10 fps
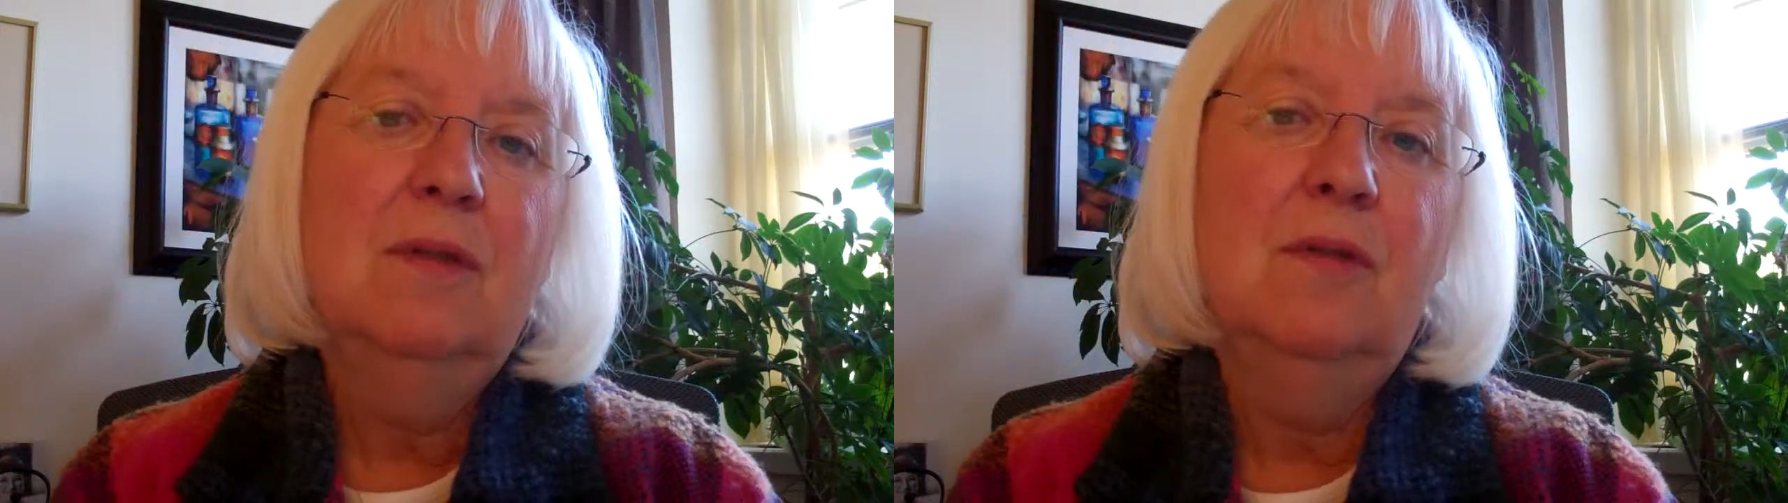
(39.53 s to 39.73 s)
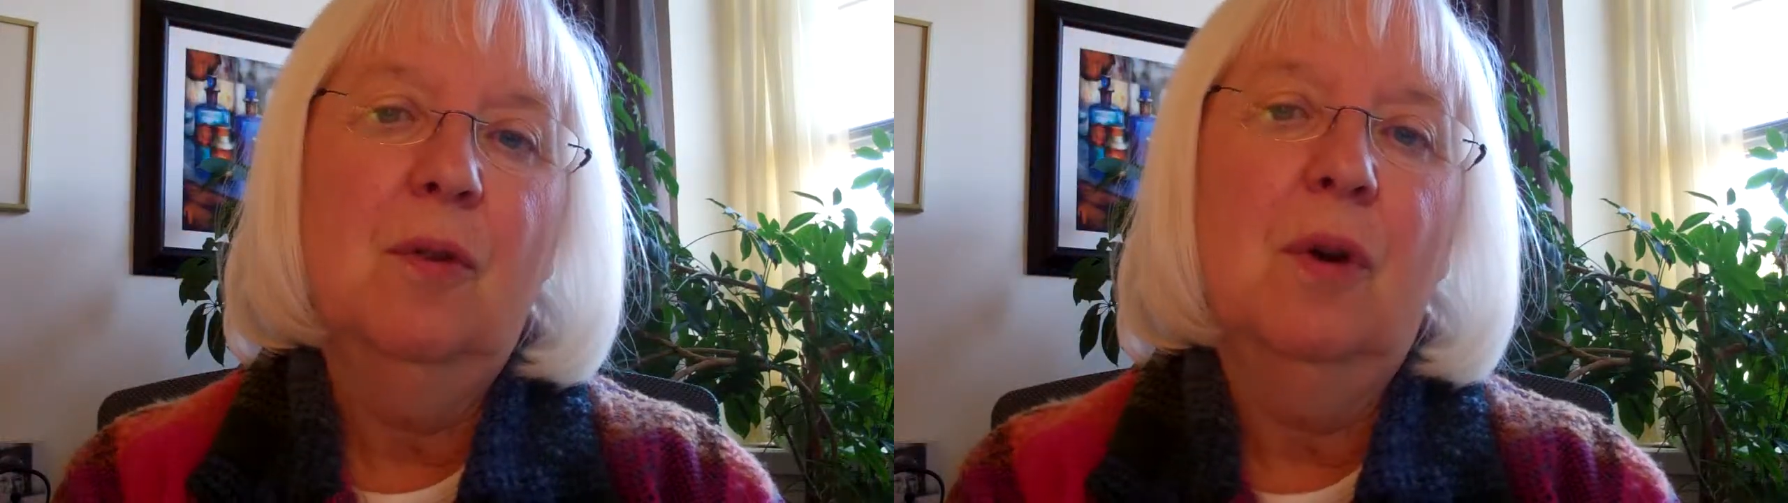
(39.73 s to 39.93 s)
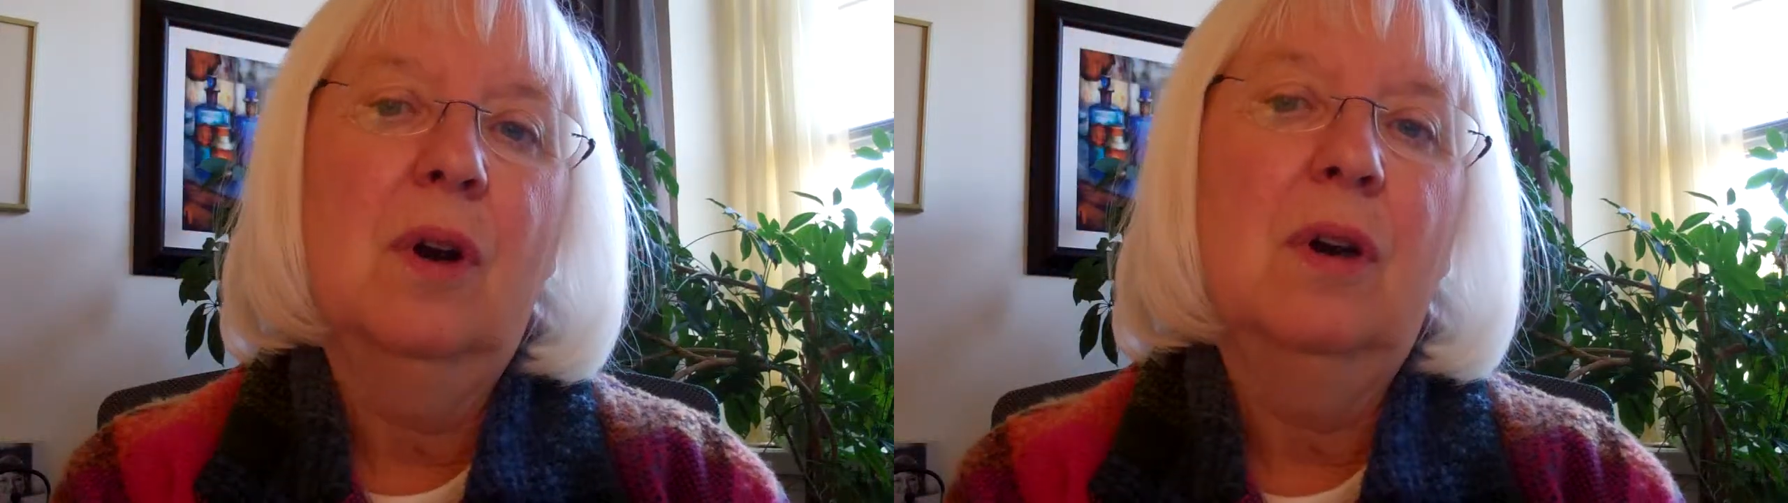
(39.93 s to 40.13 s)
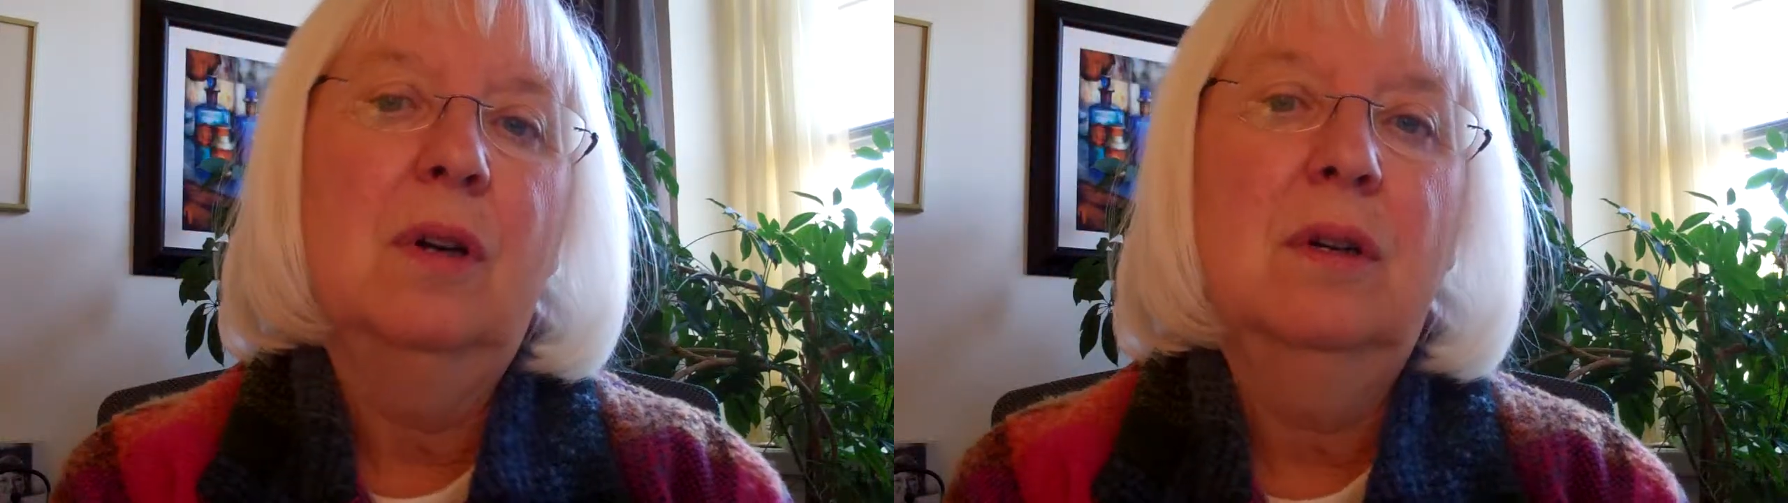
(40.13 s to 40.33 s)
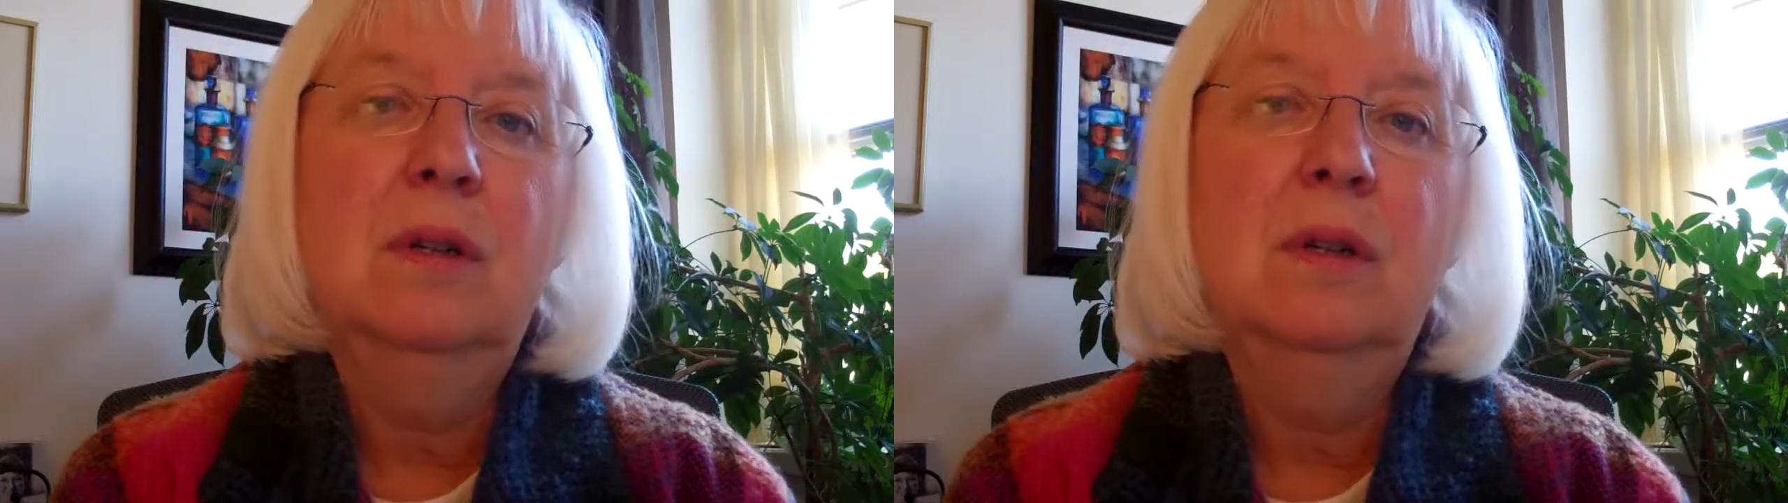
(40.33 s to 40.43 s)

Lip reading: for